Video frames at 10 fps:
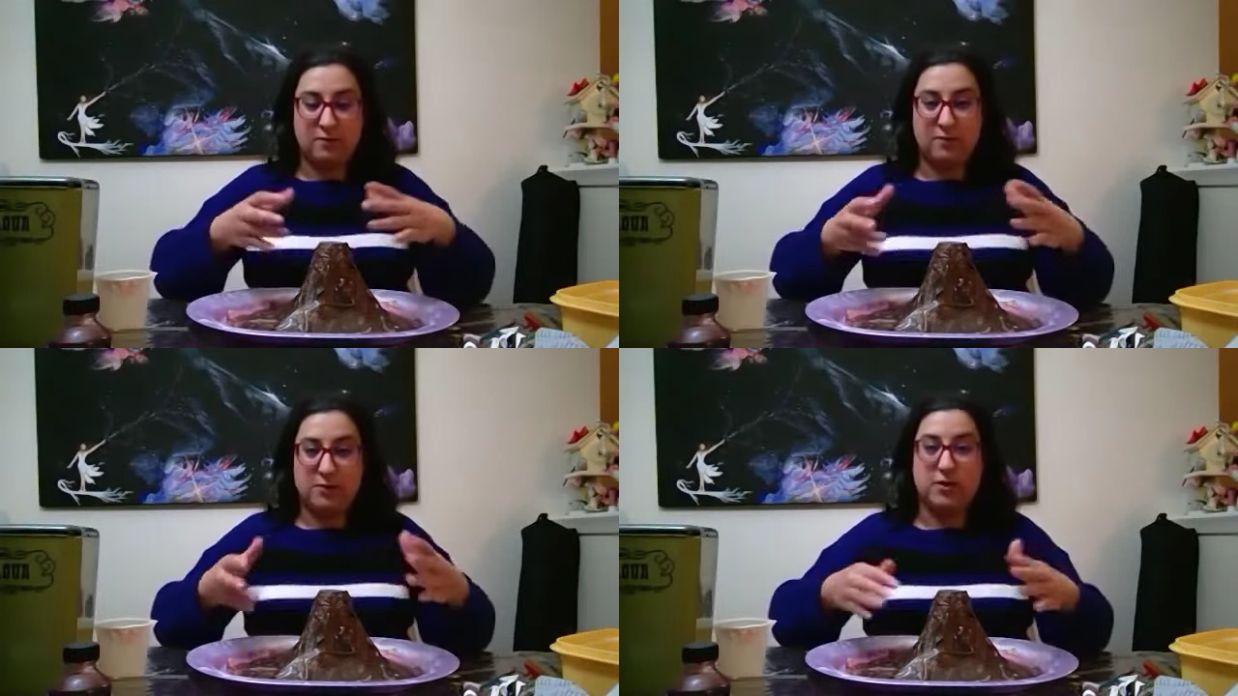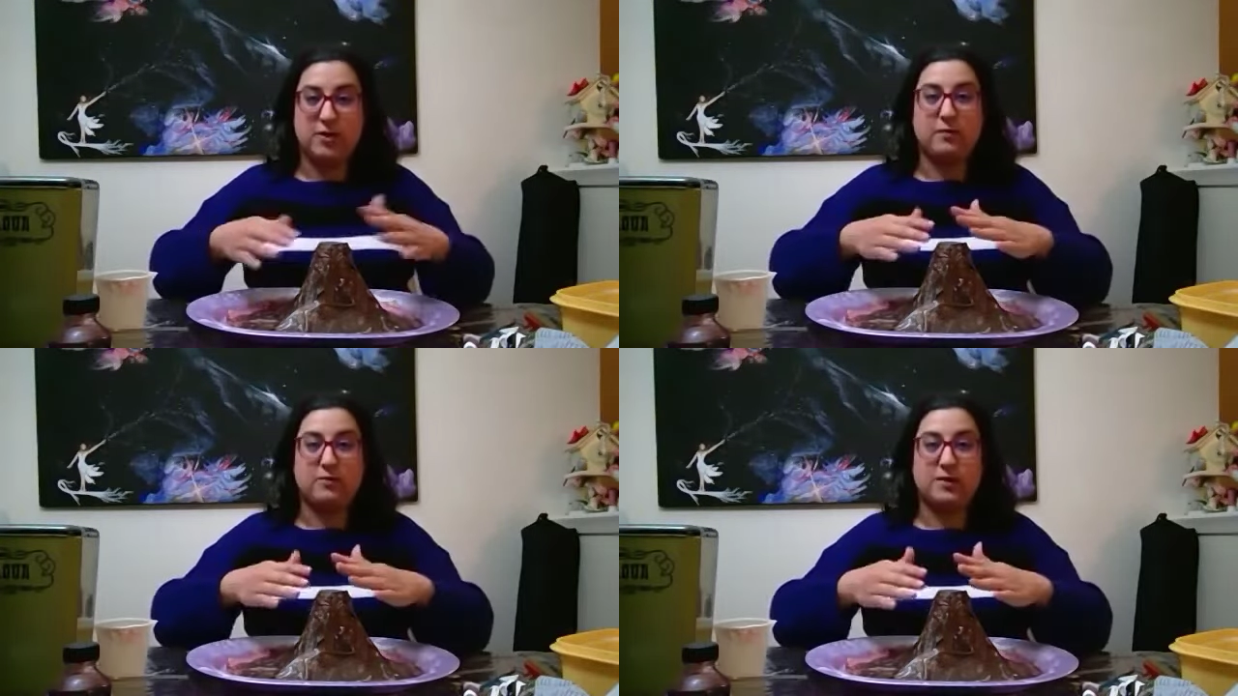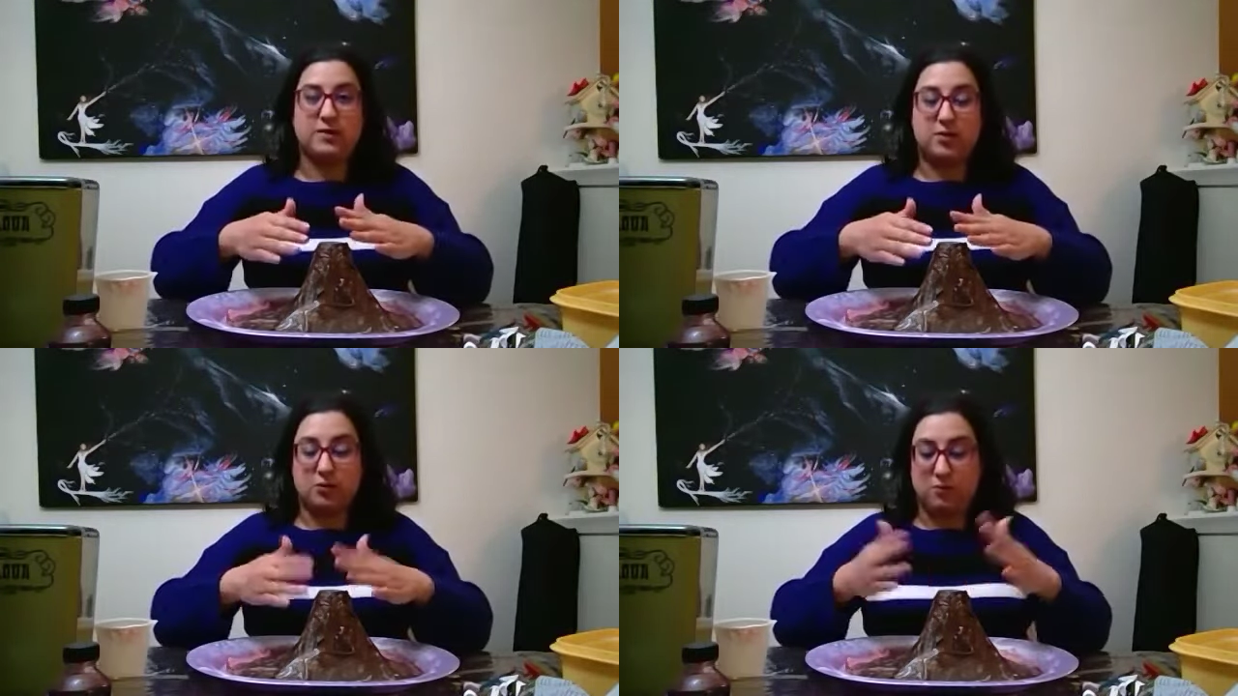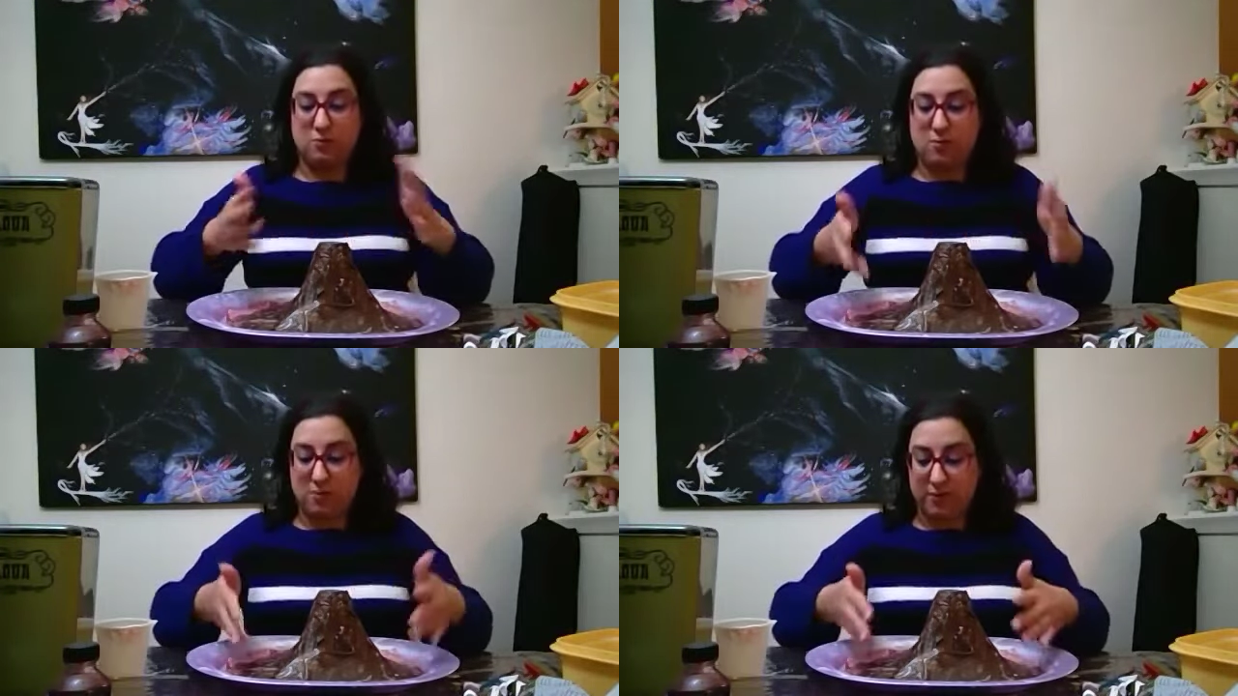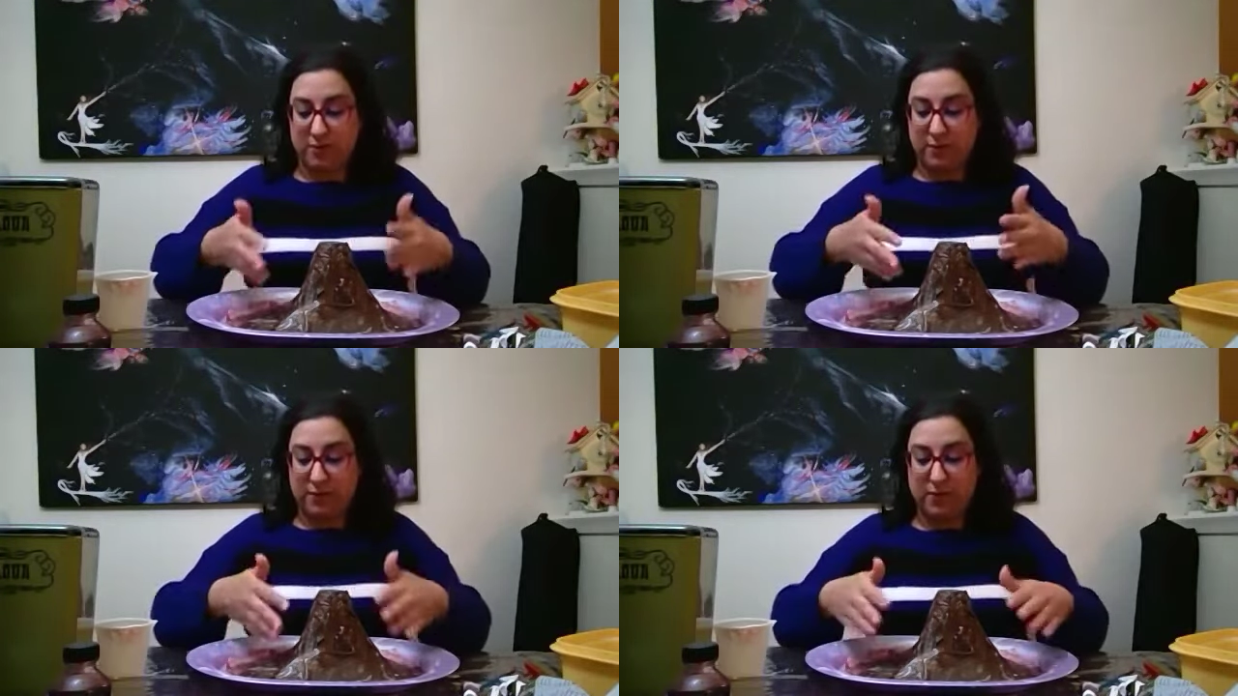which allows it to
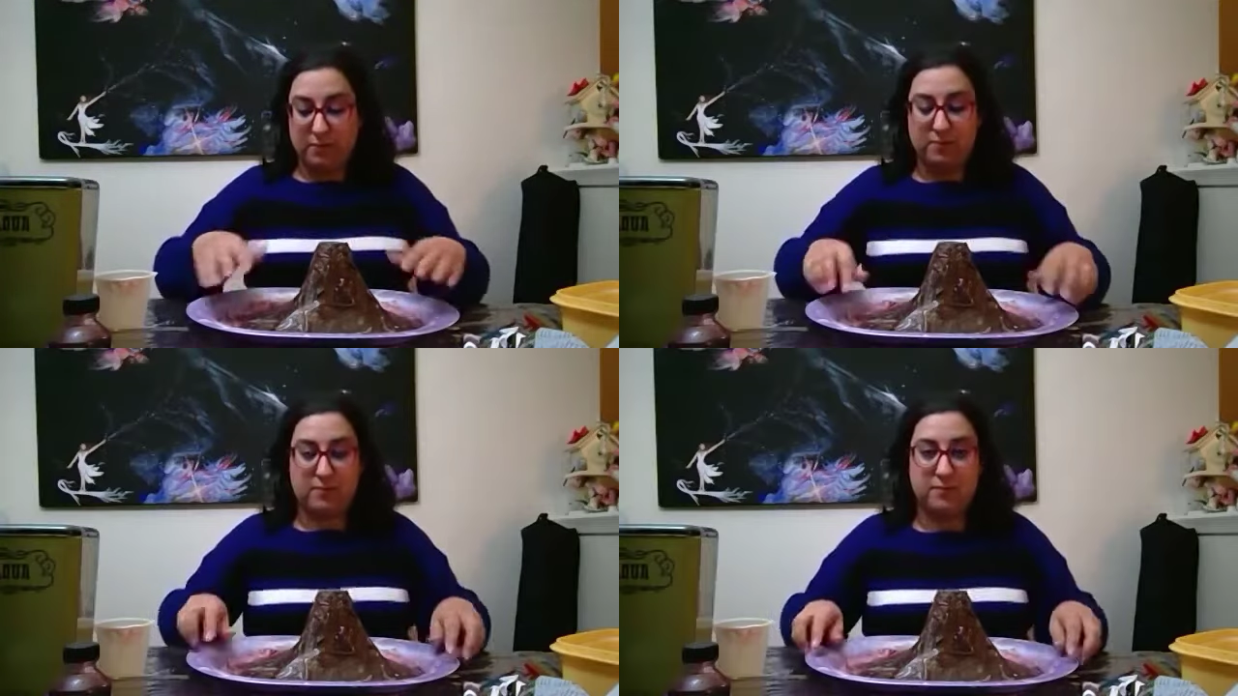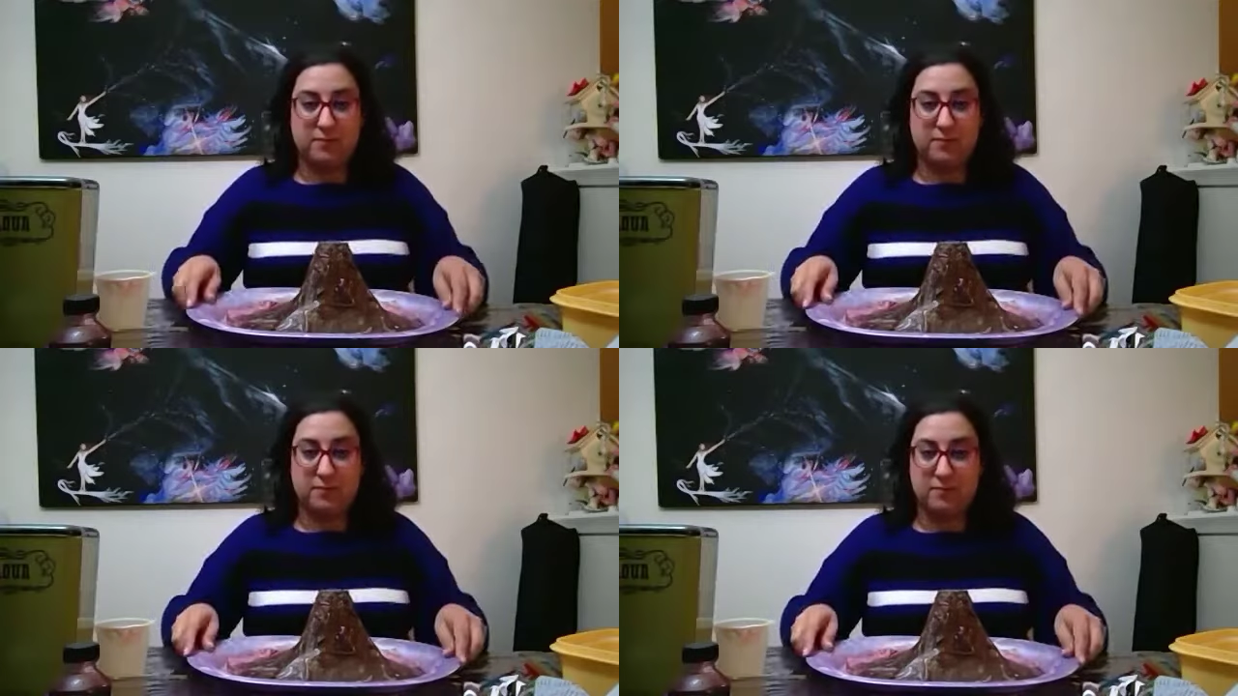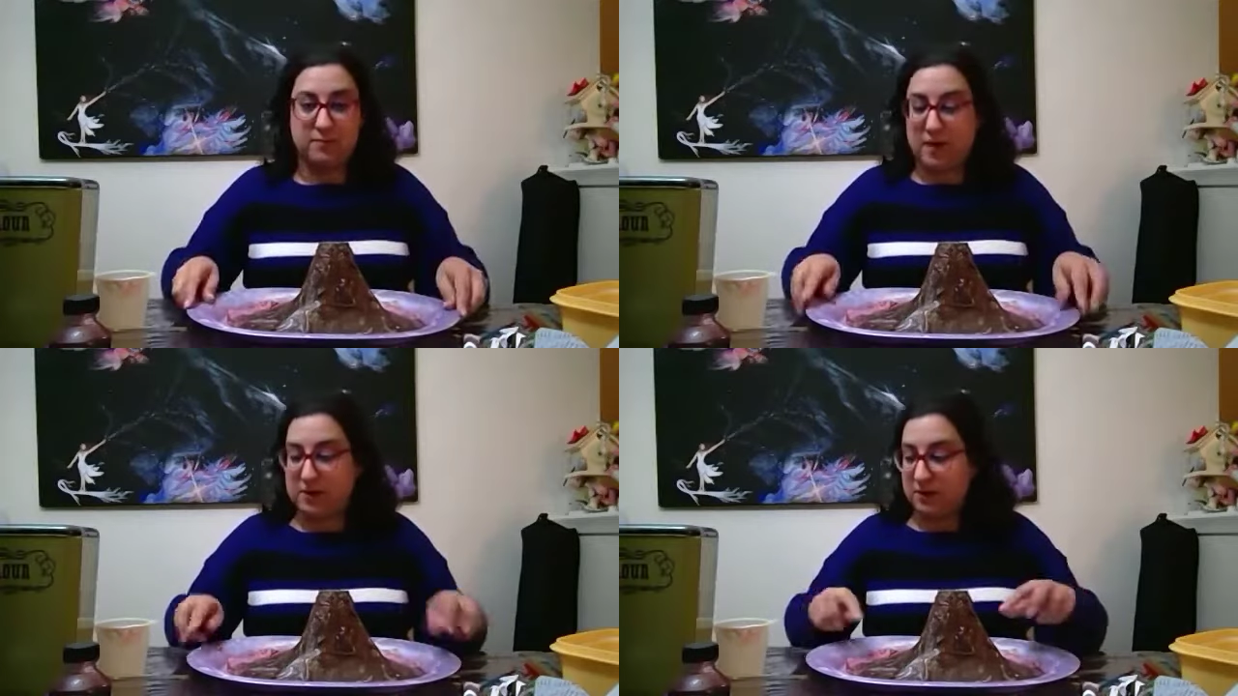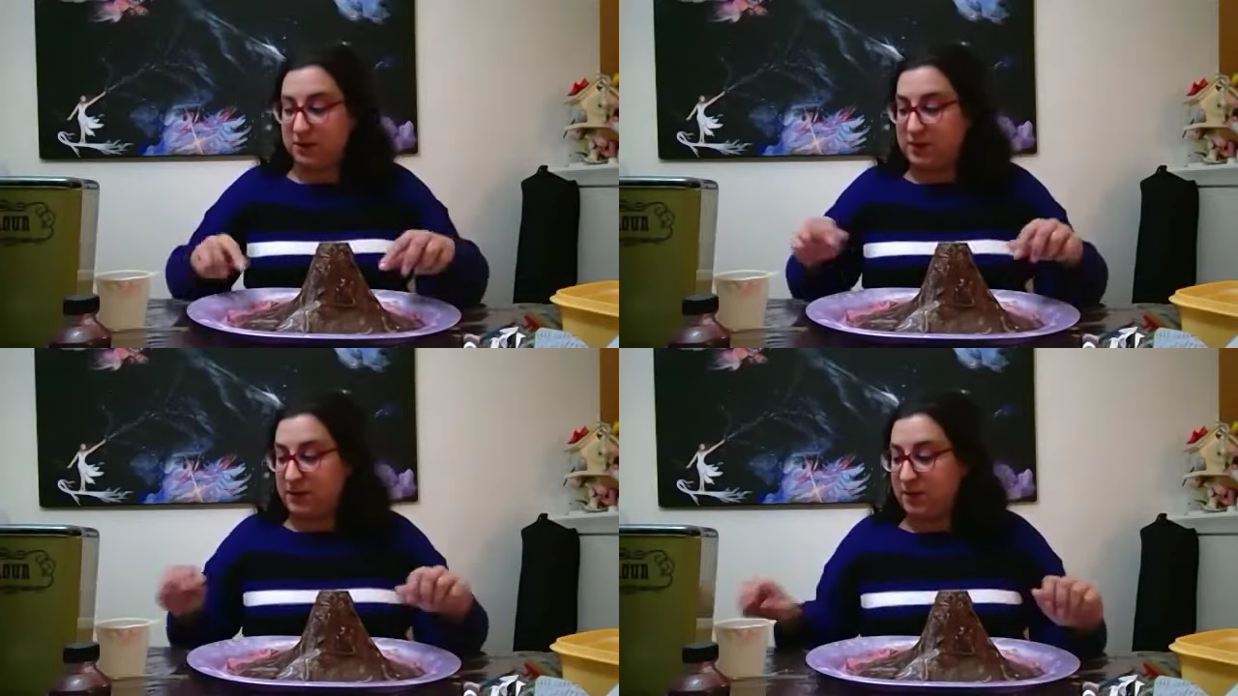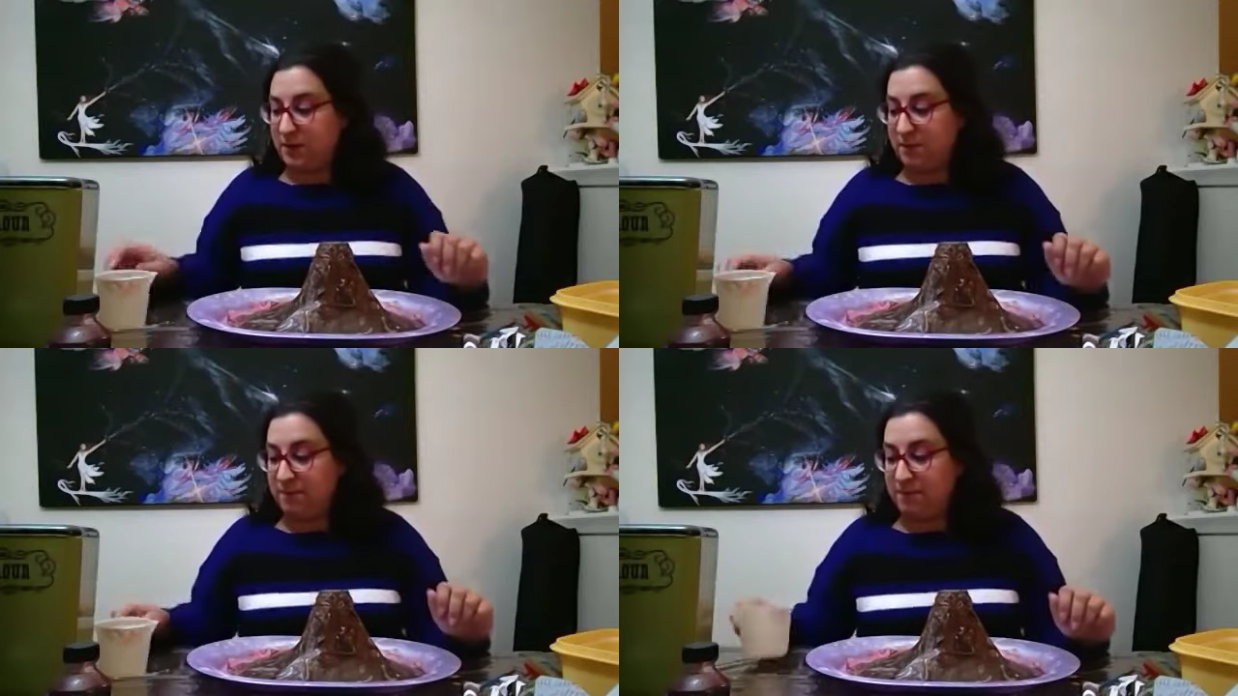overflow, as you'll see here.